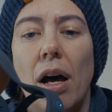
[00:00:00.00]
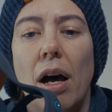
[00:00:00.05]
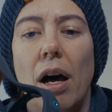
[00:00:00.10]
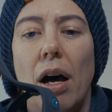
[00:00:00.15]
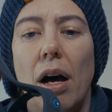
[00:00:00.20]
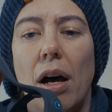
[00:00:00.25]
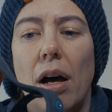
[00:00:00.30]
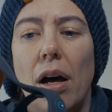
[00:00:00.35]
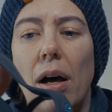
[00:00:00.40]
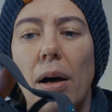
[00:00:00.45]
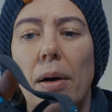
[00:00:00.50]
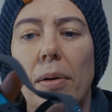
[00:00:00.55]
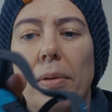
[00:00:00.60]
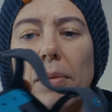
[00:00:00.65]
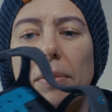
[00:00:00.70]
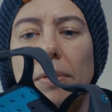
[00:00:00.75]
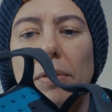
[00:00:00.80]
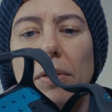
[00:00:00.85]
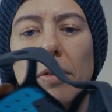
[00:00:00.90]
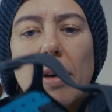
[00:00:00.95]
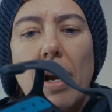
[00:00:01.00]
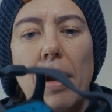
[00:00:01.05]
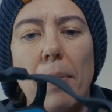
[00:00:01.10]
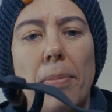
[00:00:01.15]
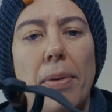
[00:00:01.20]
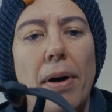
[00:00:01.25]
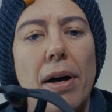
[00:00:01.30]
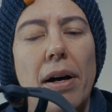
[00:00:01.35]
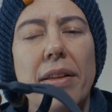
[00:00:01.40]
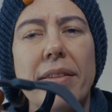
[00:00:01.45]

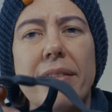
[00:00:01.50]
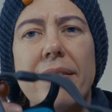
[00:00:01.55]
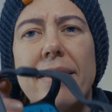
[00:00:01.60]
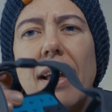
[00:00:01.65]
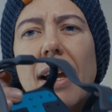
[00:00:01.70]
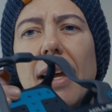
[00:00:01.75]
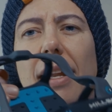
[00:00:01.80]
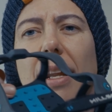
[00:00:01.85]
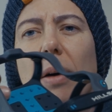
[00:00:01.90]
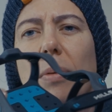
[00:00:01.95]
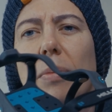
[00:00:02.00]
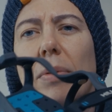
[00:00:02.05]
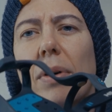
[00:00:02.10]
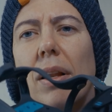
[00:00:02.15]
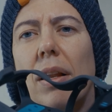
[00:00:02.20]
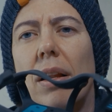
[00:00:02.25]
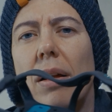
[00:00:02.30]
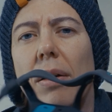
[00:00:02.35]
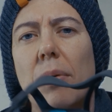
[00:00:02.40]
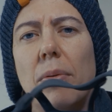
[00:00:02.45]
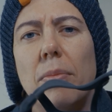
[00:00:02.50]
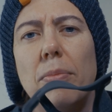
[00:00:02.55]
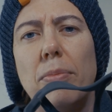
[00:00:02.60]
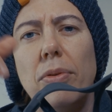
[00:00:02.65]
crampons, and I will